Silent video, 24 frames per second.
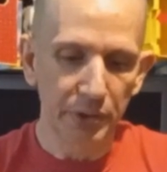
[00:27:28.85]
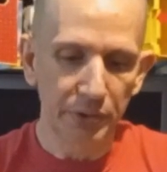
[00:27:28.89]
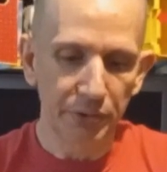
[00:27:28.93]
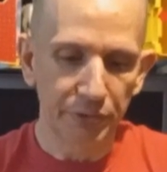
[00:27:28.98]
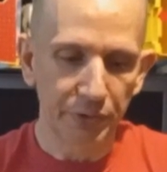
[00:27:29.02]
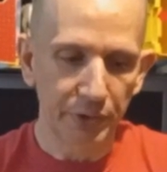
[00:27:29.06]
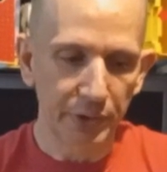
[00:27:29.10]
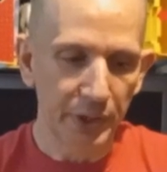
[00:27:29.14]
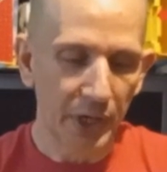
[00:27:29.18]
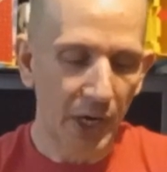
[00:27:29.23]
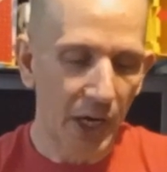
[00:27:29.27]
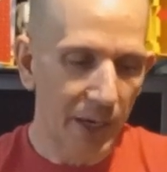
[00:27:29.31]
It's
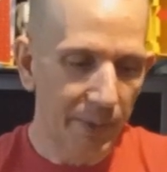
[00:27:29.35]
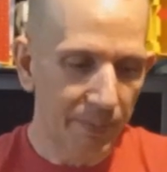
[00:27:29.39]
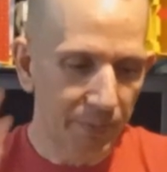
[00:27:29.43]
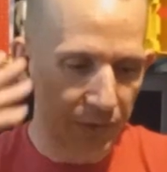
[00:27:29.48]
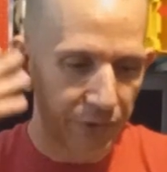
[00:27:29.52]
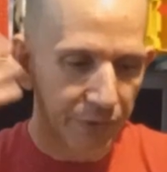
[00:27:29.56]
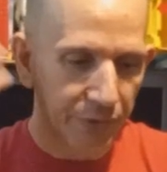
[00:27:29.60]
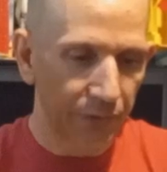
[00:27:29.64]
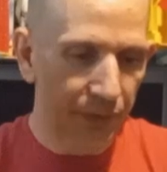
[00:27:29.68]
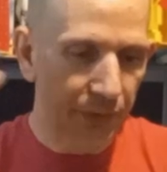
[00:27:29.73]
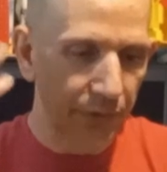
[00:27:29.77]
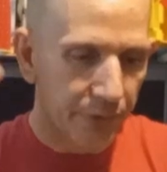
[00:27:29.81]
like,
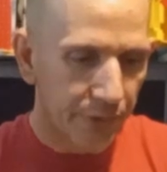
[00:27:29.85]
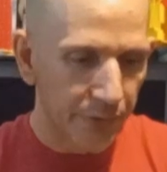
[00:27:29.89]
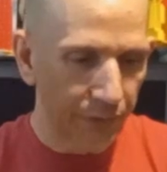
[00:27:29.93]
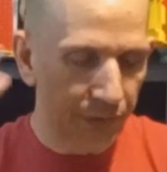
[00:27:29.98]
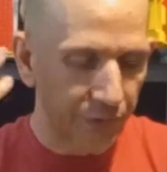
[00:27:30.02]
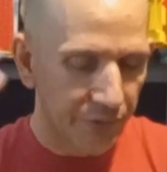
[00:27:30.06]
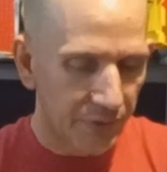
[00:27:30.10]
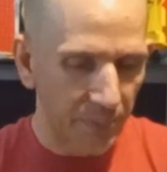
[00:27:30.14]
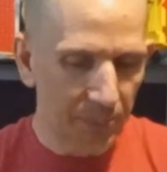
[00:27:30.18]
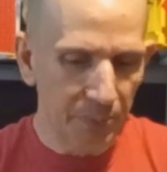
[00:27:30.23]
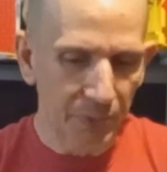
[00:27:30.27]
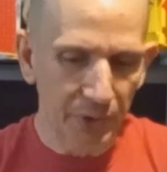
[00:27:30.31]
obviously, it's
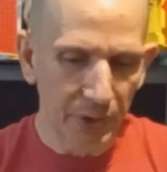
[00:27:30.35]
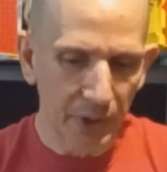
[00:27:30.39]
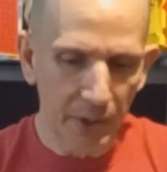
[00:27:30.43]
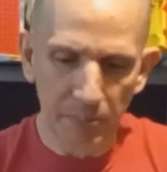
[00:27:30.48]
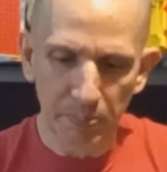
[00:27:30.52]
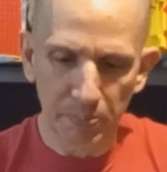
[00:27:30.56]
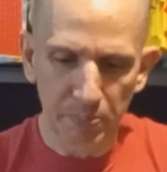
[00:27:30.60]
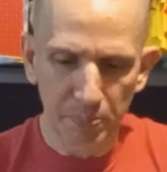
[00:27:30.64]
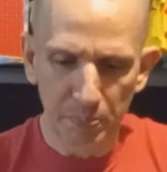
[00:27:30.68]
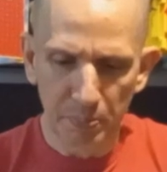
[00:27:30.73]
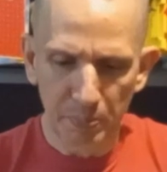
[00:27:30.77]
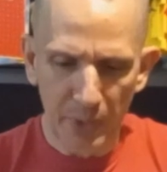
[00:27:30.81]
something I
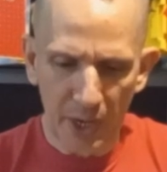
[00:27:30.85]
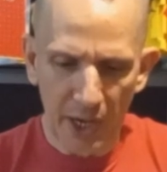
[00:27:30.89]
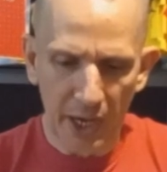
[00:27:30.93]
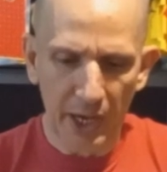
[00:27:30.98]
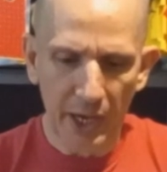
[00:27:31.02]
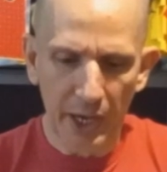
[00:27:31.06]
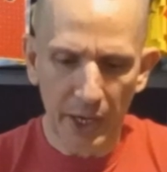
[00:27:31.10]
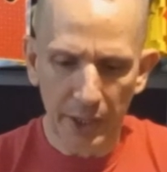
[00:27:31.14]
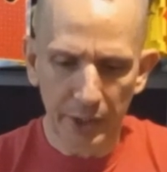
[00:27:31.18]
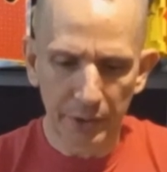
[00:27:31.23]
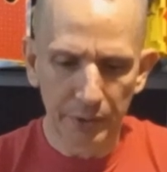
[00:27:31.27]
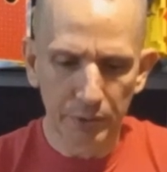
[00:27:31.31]

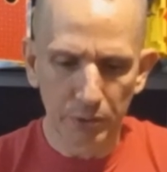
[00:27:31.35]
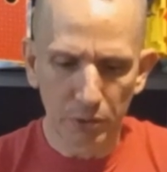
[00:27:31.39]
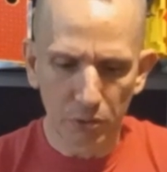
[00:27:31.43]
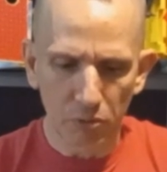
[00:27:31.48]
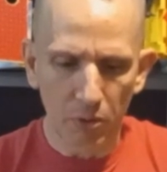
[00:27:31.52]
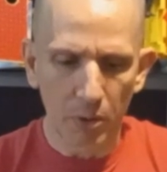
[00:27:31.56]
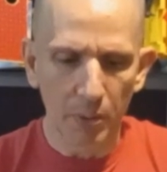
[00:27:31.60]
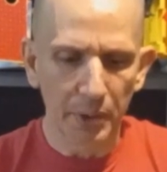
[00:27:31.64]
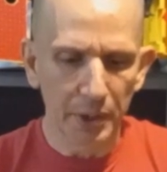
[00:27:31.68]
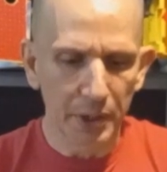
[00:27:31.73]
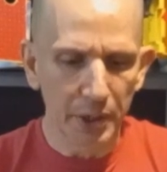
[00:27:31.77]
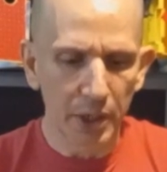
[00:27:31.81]
had
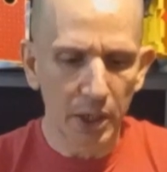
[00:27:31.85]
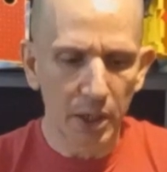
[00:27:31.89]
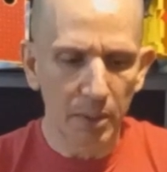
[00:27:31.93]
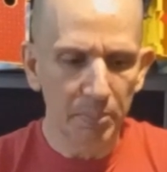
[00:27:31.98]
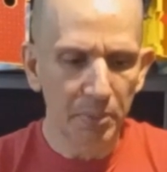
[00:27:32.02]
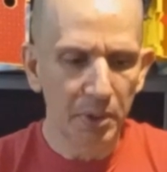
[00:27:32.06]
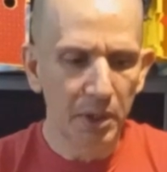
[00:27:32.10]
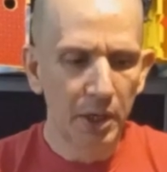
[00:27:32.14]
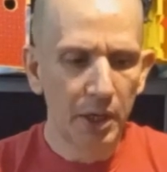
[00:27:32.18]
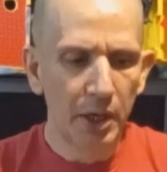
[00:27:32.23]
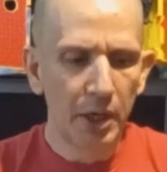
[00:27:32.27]
growing up,